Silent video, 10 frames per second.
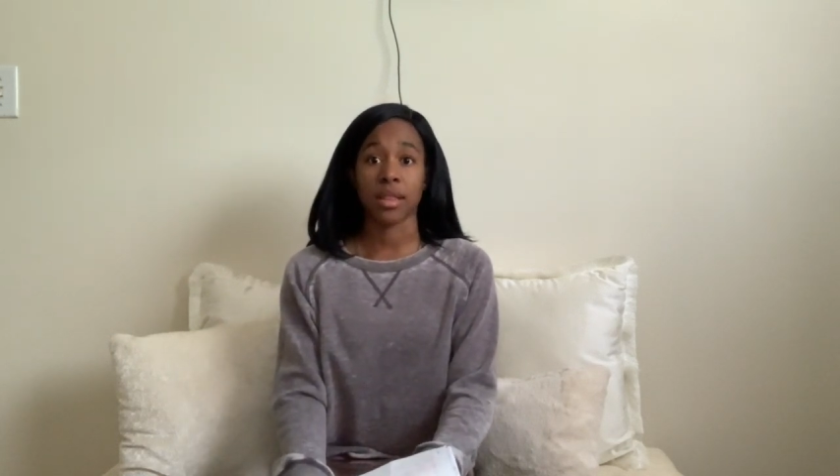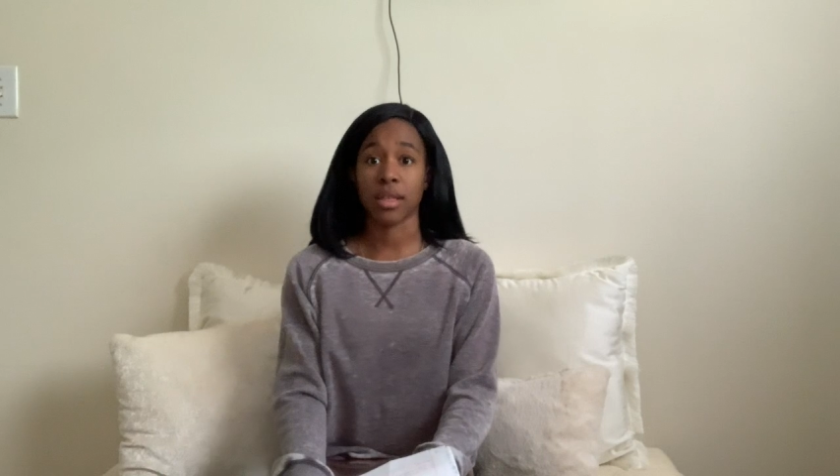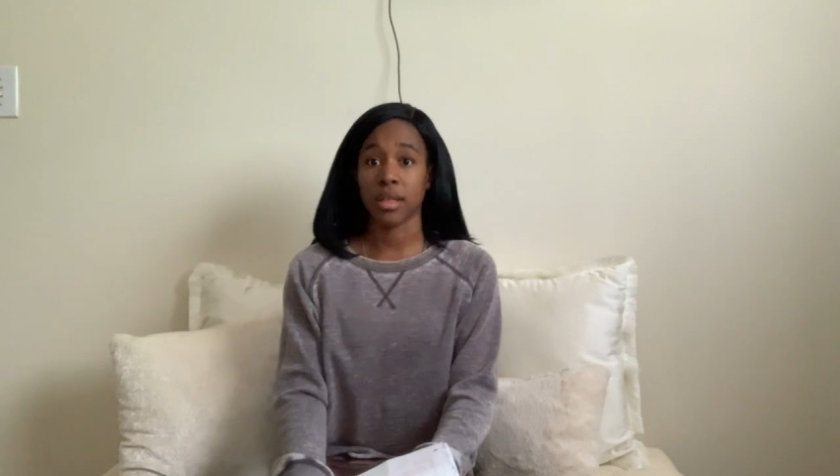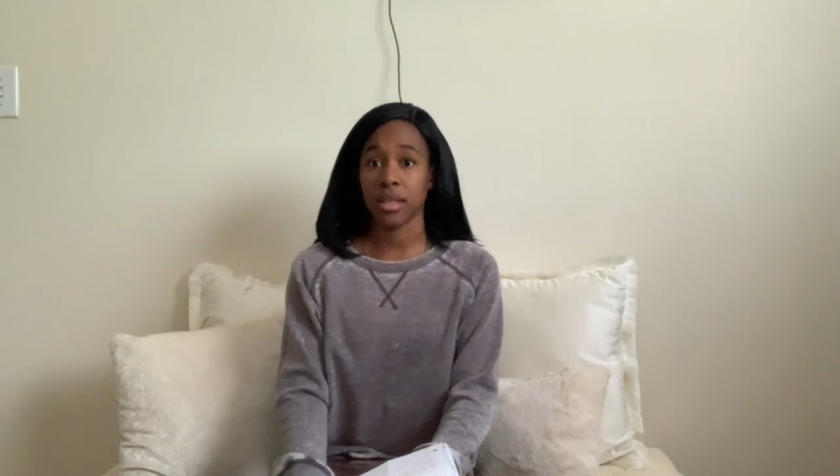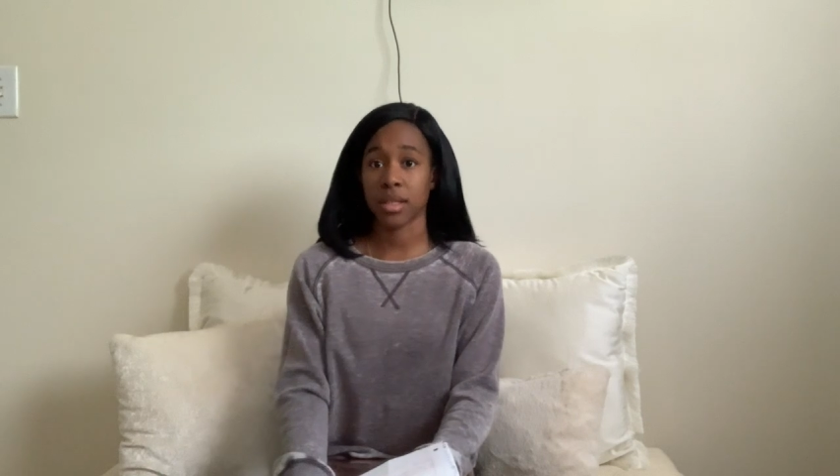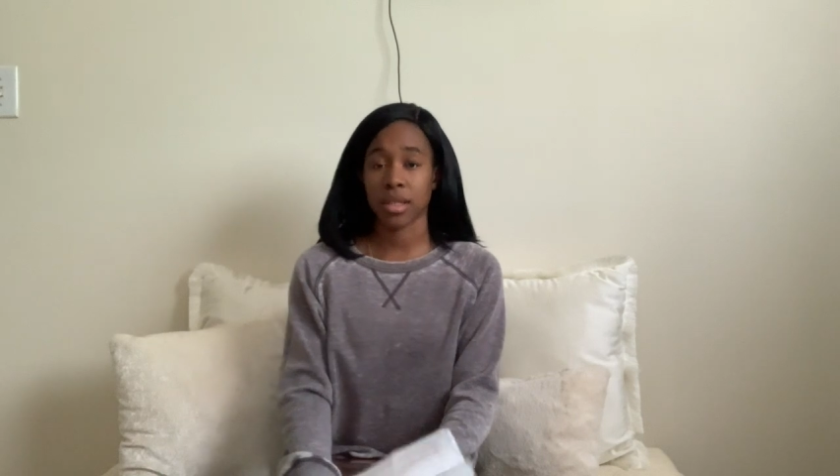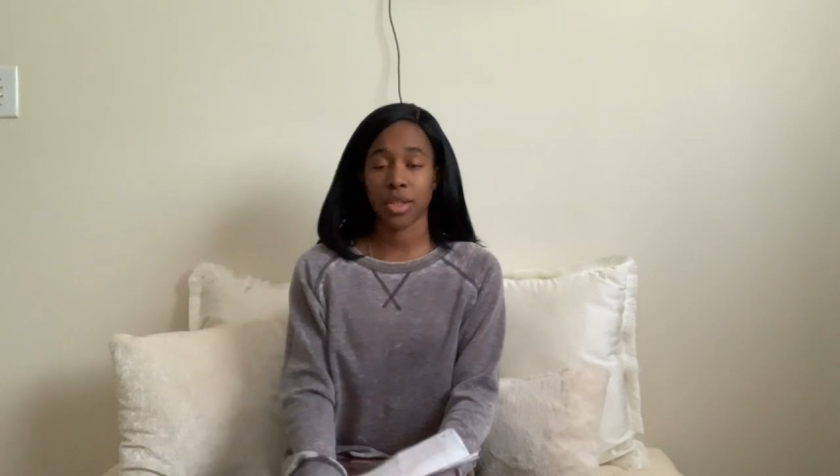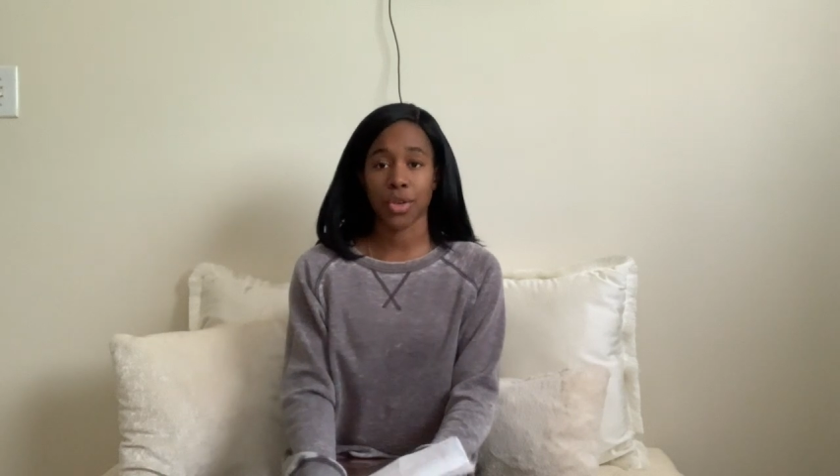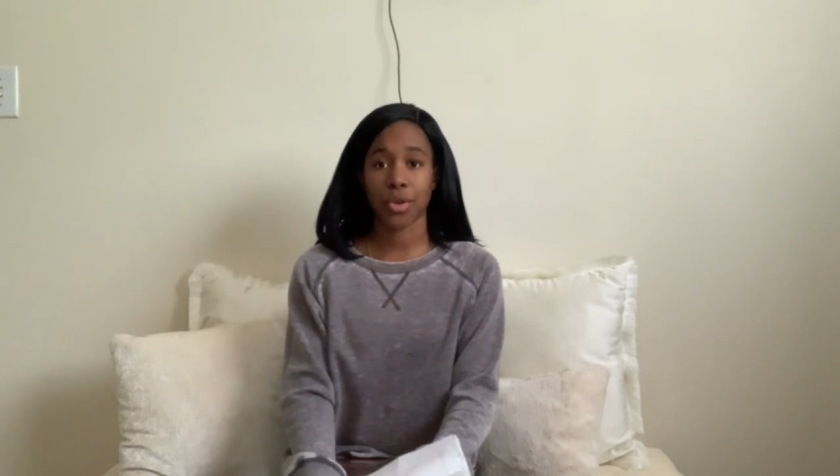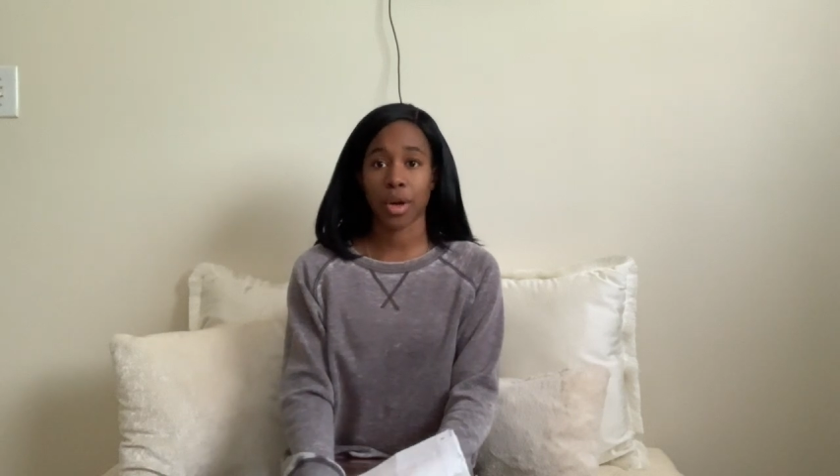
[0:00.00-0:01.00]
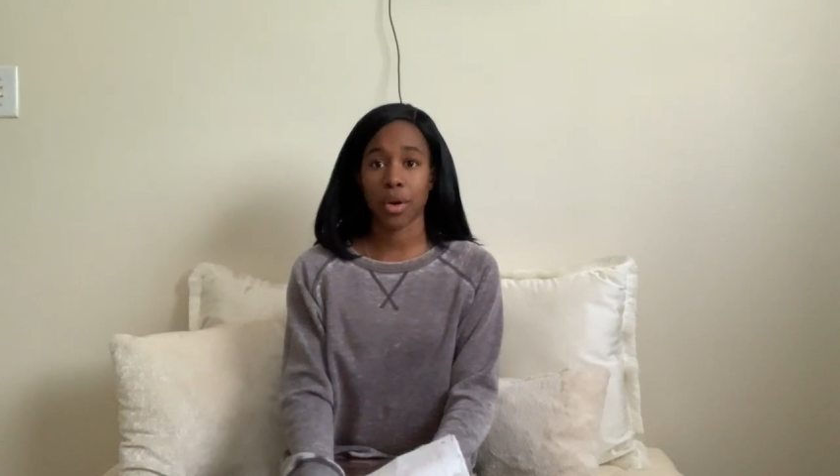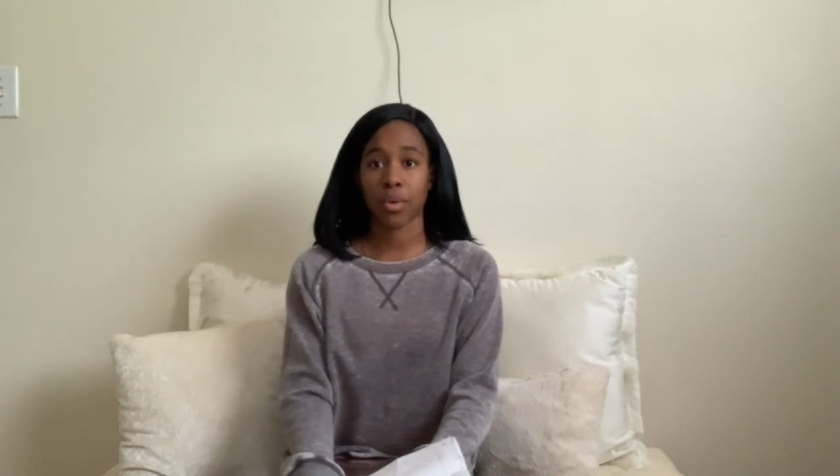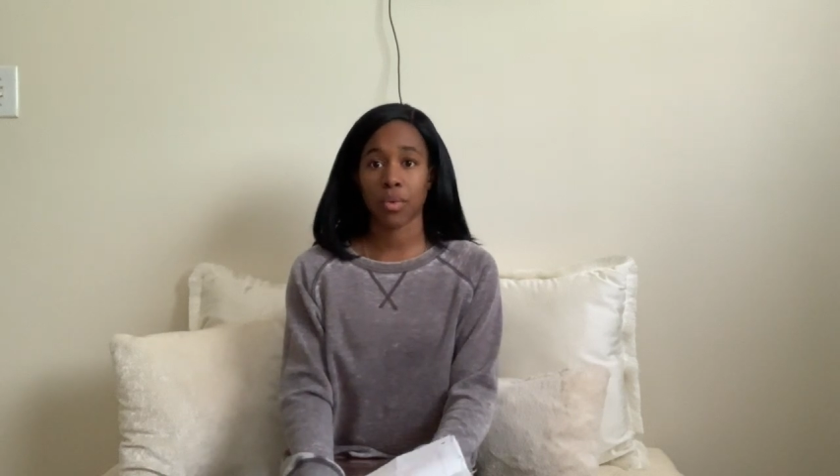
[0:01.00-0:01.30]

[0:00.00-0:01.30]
these, you know,